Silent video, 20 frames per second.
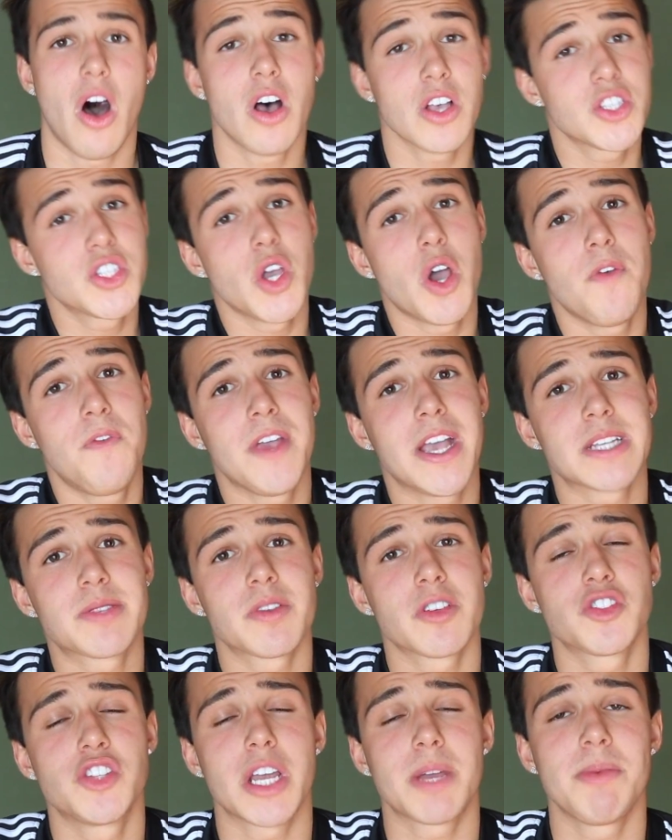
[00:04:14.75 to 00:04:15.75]
Also, if you guys
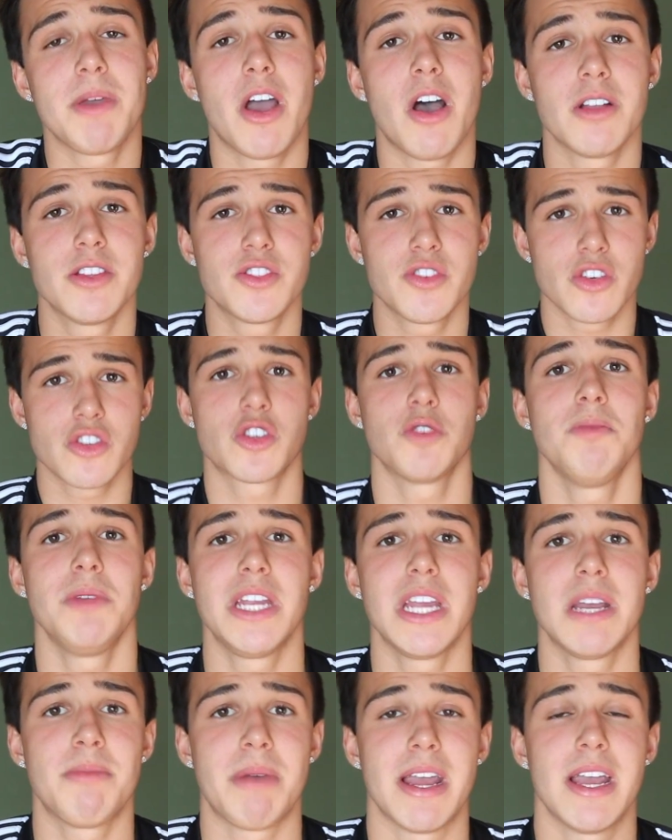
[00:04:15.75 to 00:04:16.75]
want to check me out on social
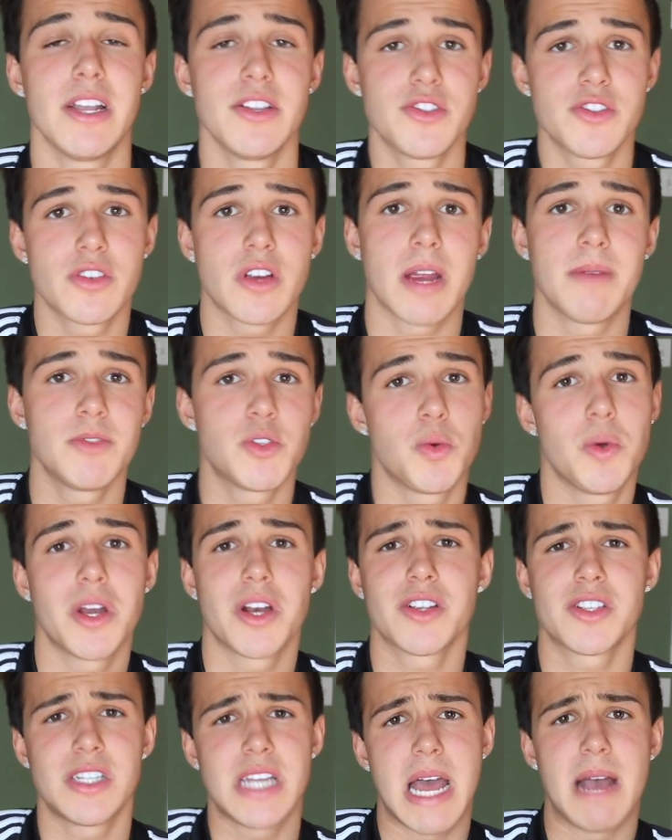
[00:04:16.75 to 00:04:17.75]
media, my Instagram,
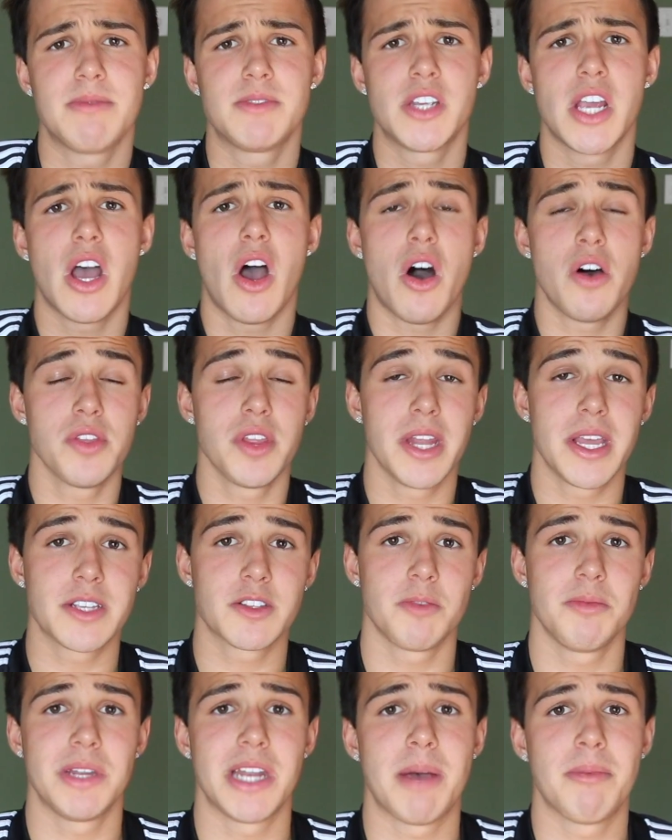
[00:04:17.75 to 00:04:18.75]
Twitter, Snapchat, all the links
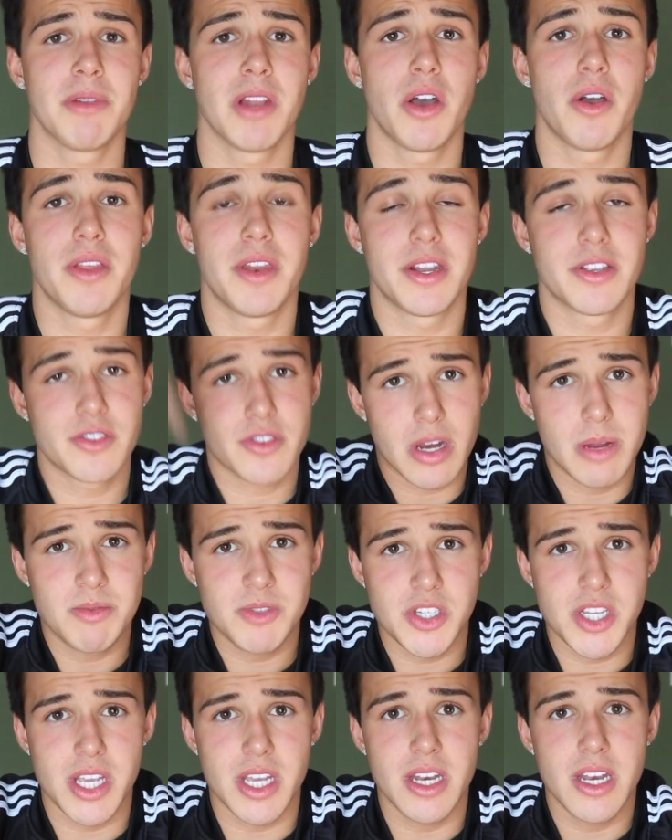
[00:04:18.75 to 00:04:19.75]
will be down below in the
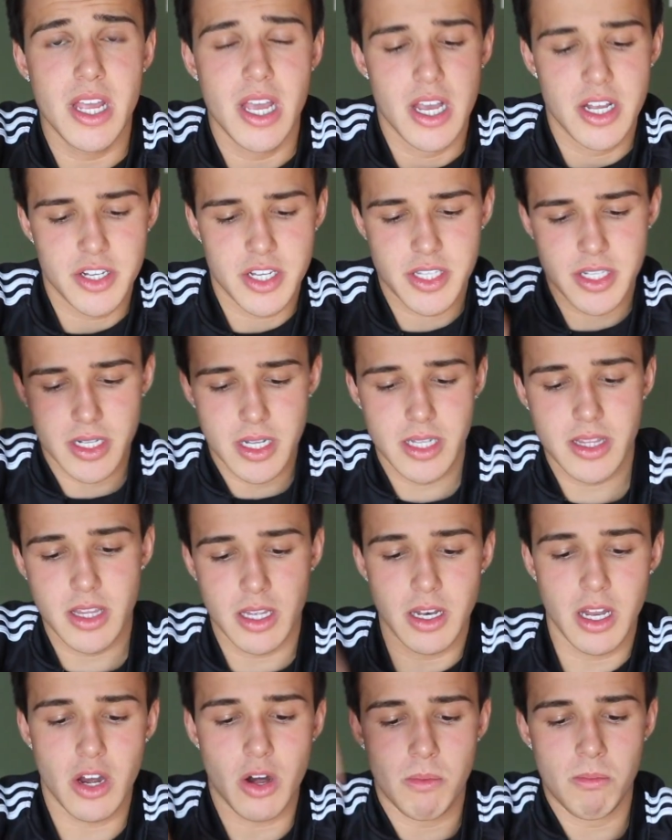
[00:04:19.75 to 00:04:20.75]
description. Just click
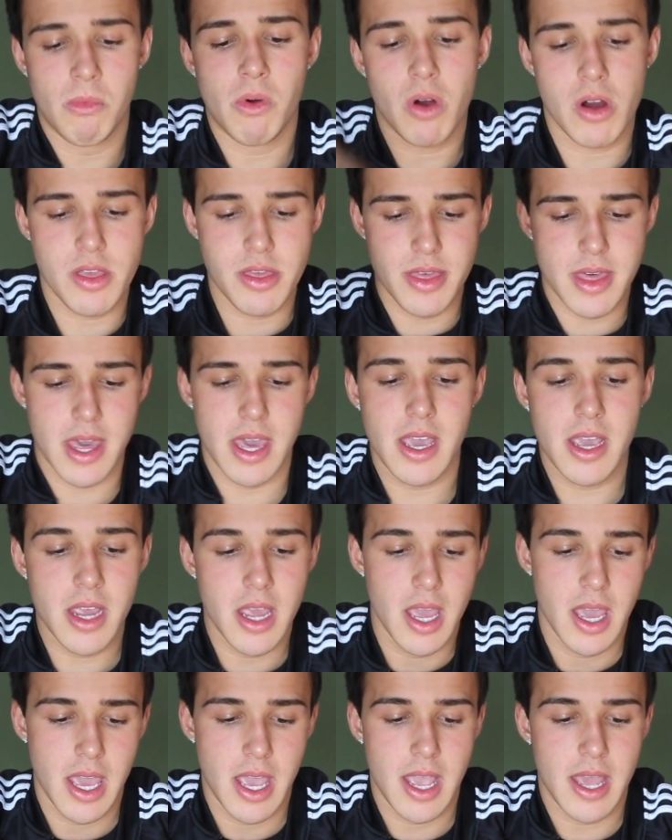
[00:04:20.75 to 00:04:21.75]
the little more
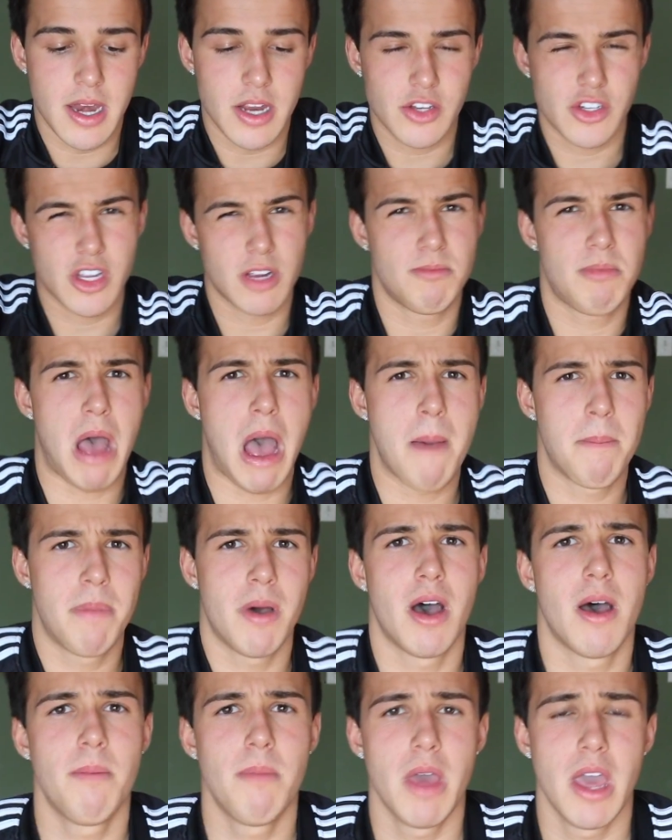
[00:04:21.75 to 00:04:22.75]
thing and it should pop
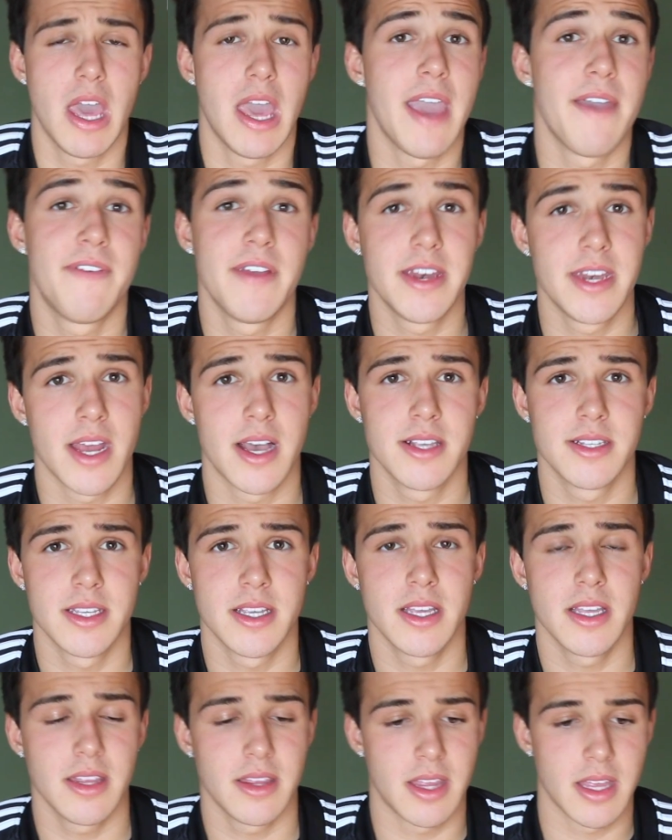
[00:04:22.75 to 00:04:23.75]
up. If it
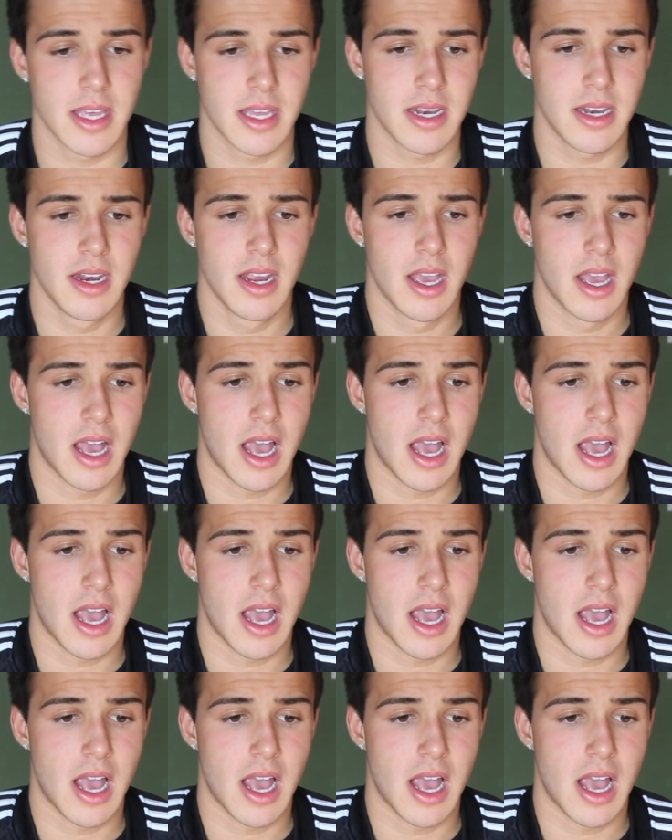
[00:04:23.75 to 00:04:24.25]
doesn't, then